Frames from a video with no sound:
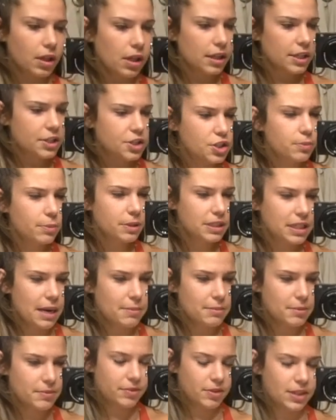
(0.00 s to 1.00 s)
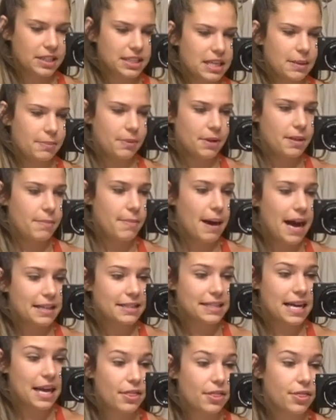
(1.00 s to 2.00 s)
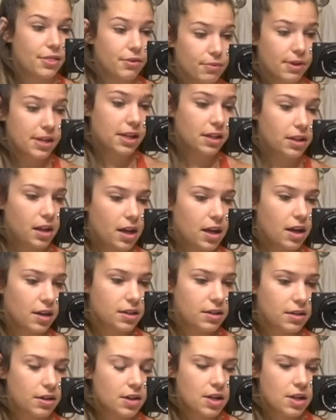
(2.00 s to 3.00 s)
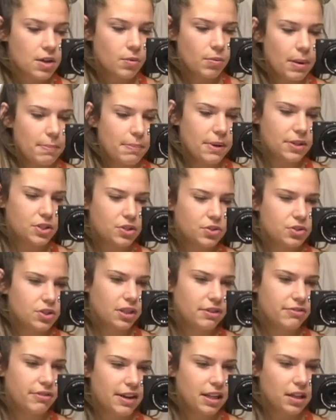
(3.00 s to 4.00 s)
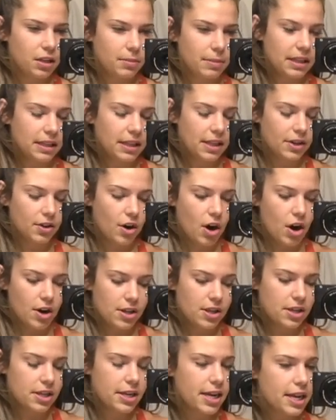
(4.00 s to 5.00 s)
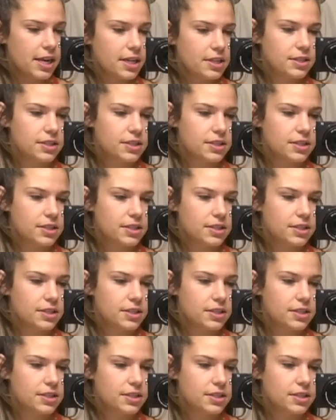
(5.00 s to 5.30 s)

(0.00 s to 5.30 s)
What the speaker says: like two more times before I step on the mats at 3 o'clock. White belts usually fight a little bit later on in the day.